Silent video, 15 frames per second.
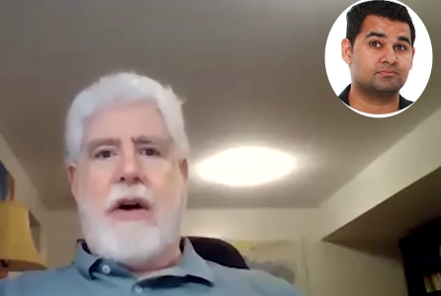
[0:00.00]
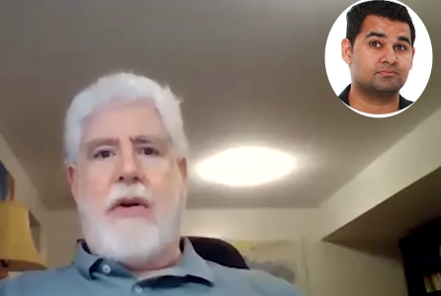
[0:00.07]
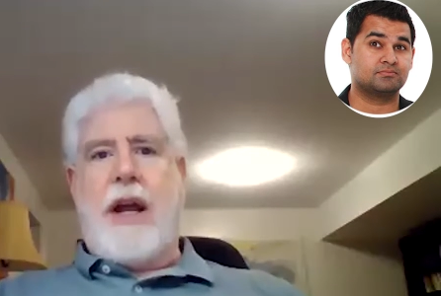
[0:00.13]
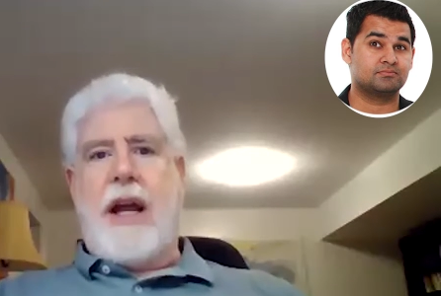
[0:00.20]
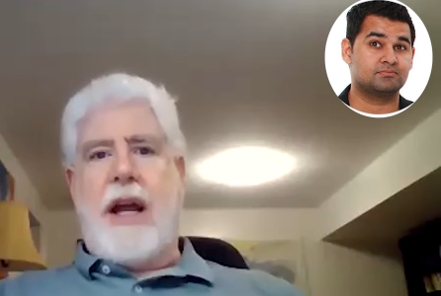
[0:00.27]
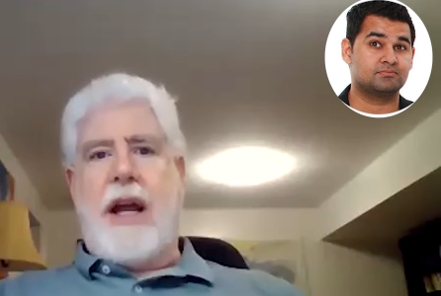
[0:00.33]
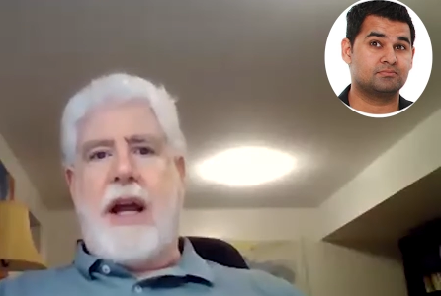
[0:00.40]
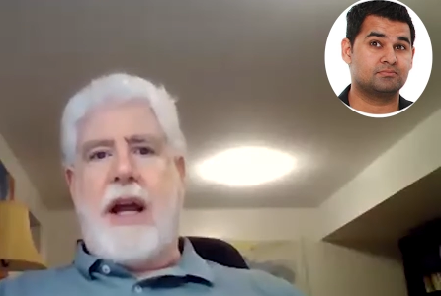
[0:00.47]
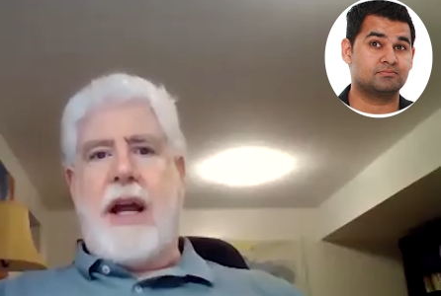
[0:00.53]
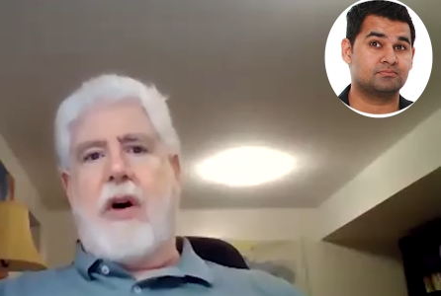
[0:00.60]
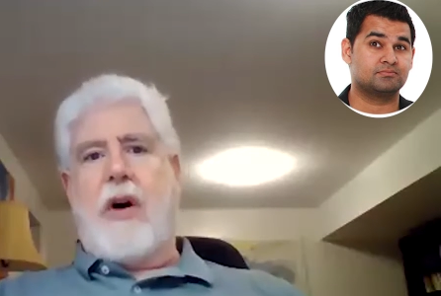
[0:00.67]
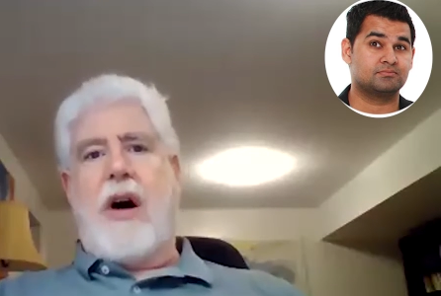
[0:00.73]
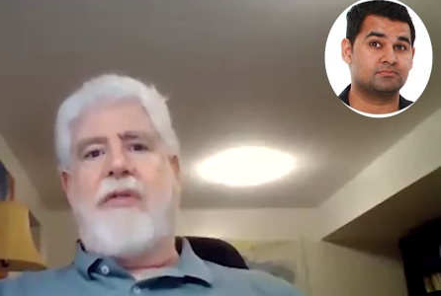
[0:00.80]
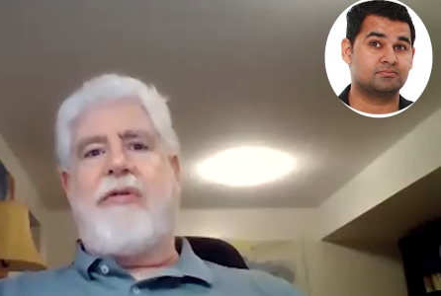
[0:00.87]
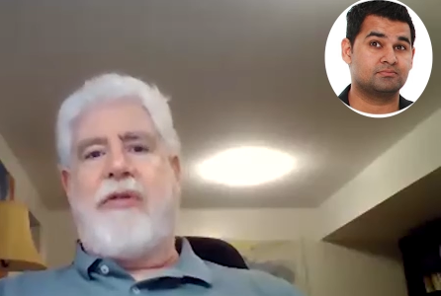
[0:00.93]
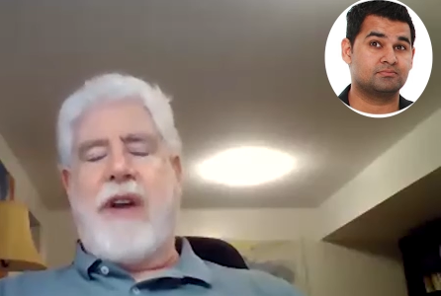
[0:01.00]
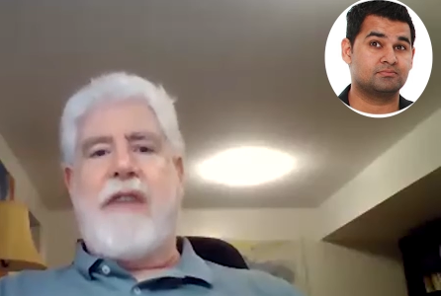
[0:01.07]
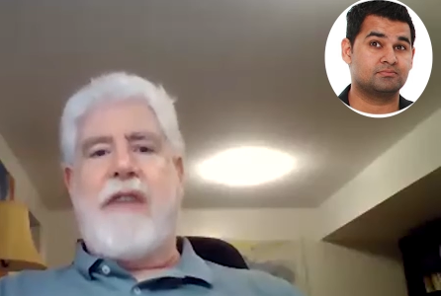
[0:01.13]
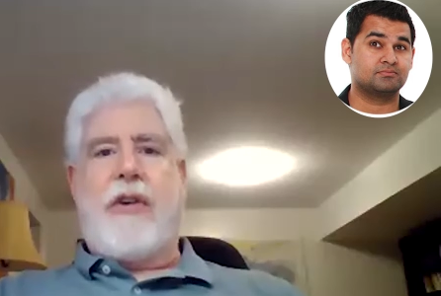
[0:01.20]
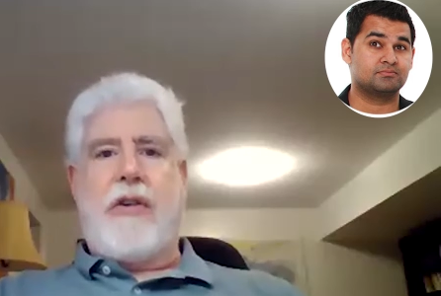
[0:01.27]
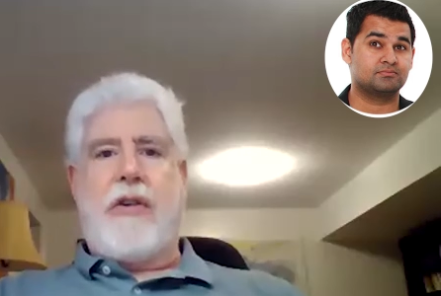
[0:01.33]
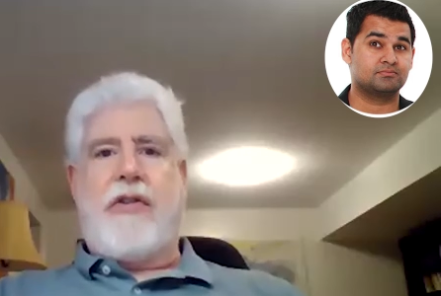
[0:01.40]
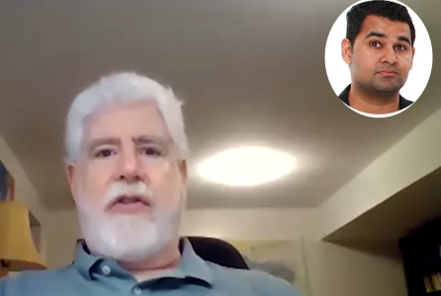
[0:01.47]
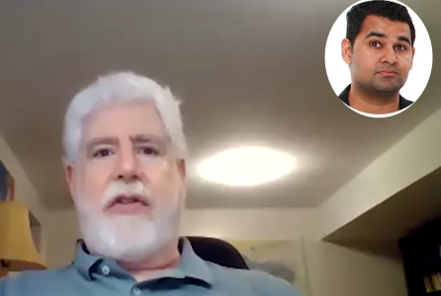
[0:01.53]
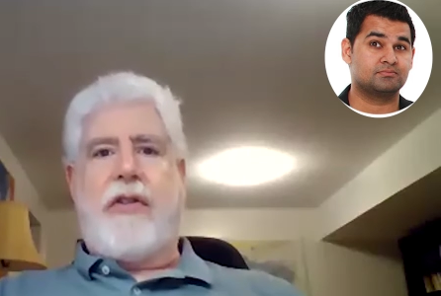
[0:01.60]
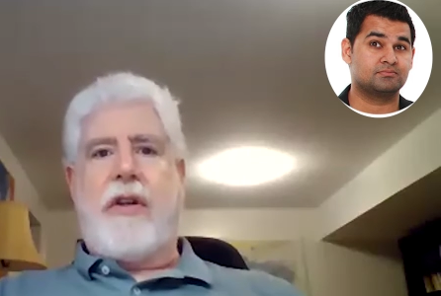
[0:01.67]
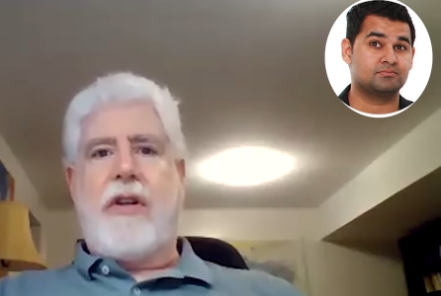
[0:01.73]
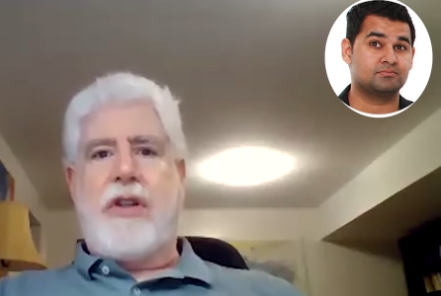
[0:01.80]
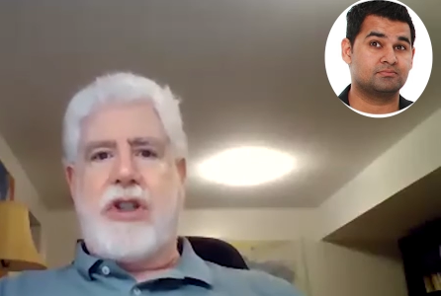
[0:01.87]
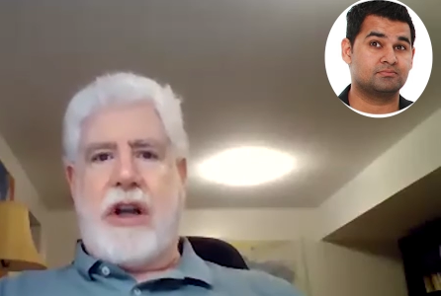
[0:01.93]
Speaker 1: and the law favors
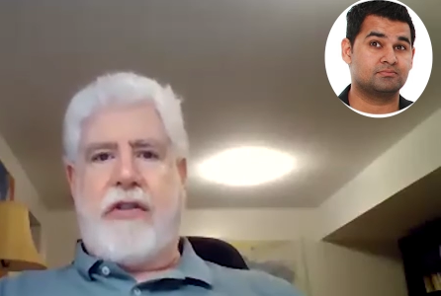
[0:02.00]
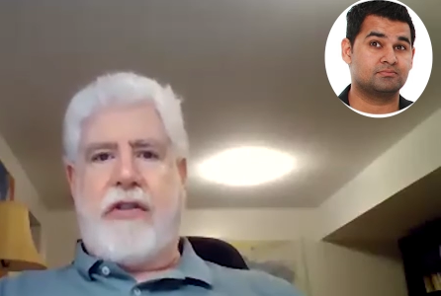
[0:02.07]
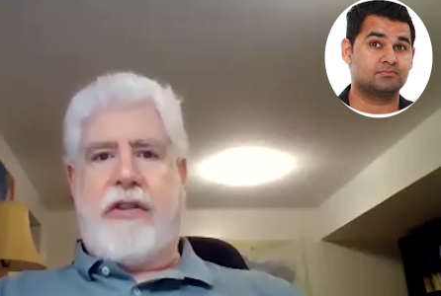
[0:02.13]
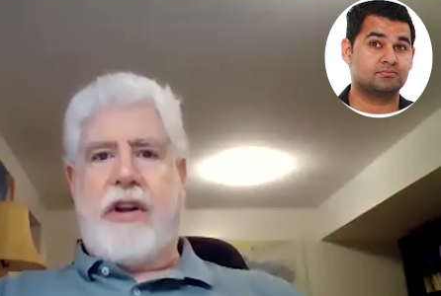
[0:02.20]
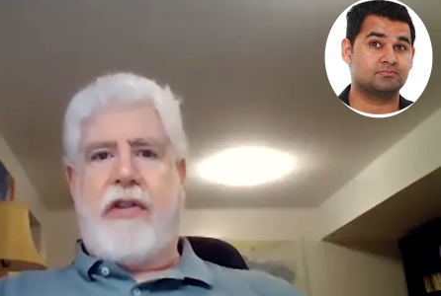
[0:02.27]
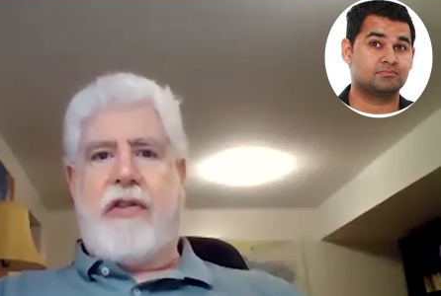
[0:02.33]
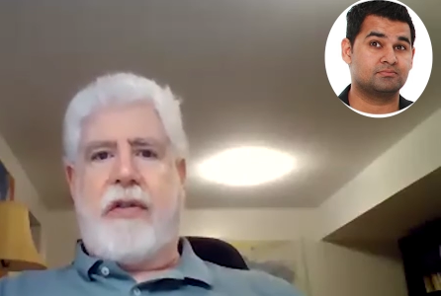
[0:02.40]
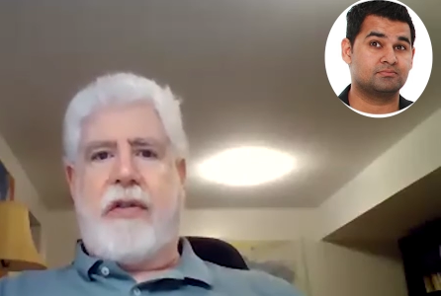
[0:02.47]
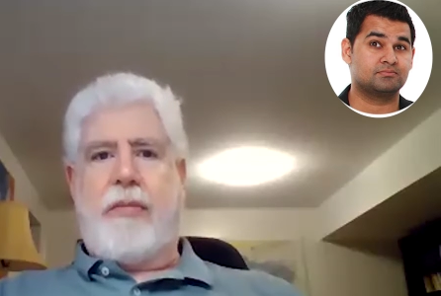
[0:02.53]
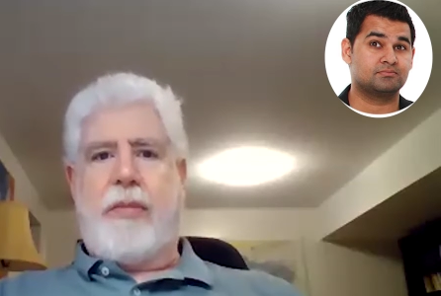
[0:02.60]
justice,